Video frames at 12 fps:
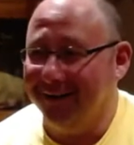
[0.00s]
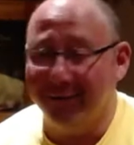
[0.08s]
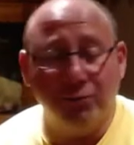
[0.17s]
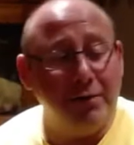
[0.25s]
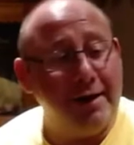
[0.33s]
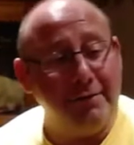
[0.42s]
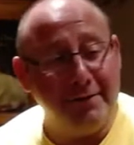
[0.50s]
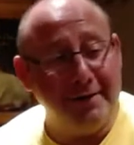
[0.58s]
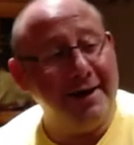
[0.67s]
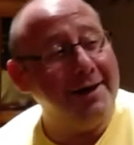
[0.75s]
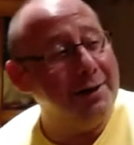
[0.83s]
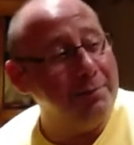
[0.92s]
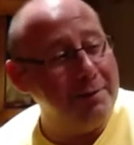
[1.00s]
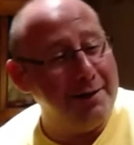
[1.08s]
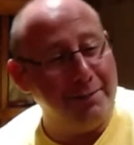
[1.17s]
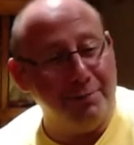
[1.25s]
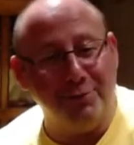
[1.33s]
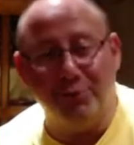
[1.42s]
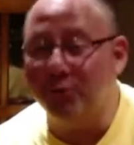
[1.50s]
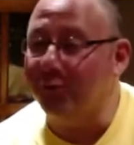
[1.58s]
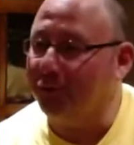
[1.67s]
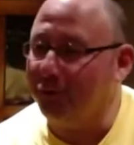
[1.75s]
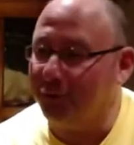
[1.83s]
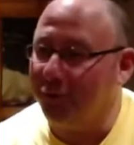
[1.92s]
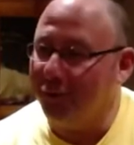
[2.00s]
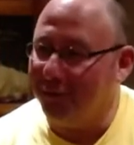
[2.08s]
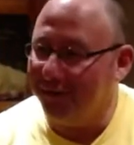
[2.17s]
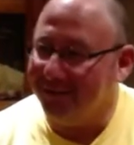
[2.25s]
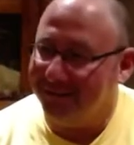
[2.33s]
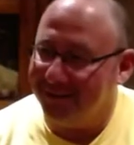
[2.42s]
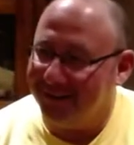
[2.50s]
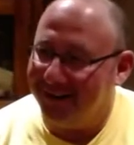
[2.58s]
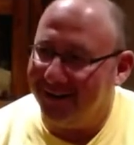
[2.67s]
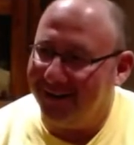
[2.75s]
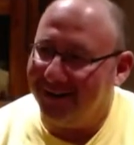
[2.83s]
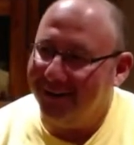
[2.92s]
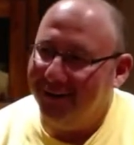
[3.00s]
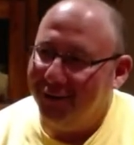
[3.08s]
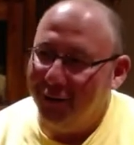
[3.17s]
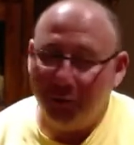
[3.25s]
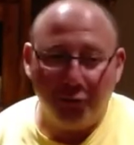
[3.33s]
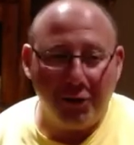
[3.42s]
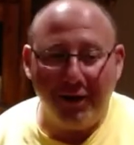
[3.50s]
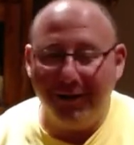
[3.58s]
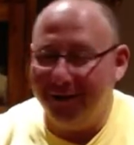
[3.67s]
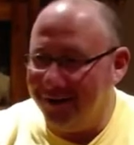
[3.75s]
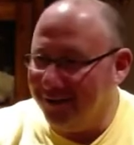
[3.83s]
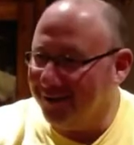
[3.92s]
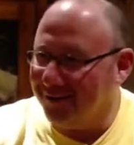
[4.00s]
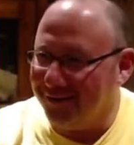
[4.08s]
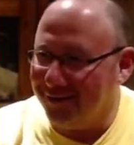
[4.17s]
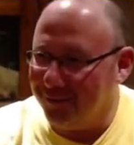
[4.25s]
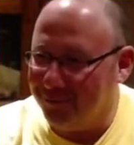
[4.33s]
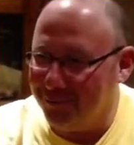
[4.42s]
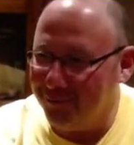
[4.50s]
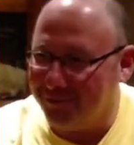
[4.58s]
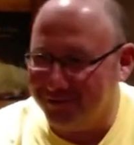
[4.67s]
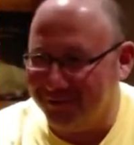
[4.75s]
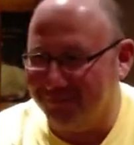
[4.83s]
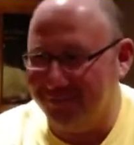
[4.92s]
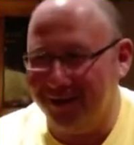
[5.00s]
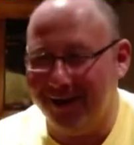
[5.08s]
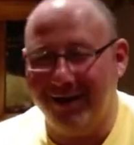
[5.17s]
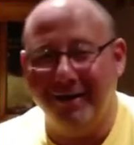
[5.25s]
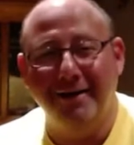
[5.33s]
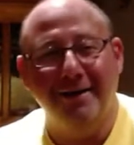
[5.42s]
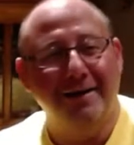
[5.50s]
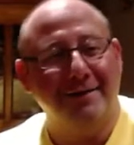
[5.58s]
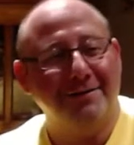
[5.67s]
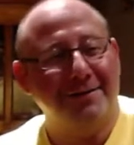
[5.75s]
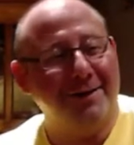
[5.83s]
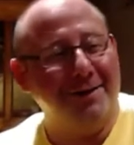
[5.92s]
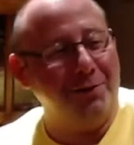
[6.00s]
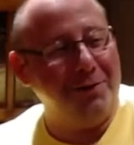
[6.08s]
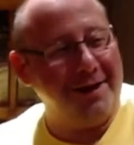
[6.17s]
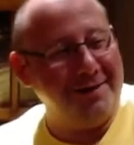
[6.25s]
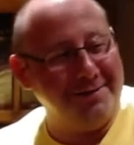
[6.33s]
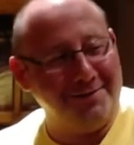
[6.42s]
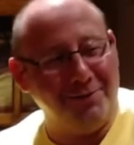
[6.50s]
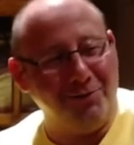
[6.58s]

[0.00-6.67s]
he goes, Evan, you're not going to be able to do the show here tonight. Try the other club, the Grizzly Pear. So I go down to the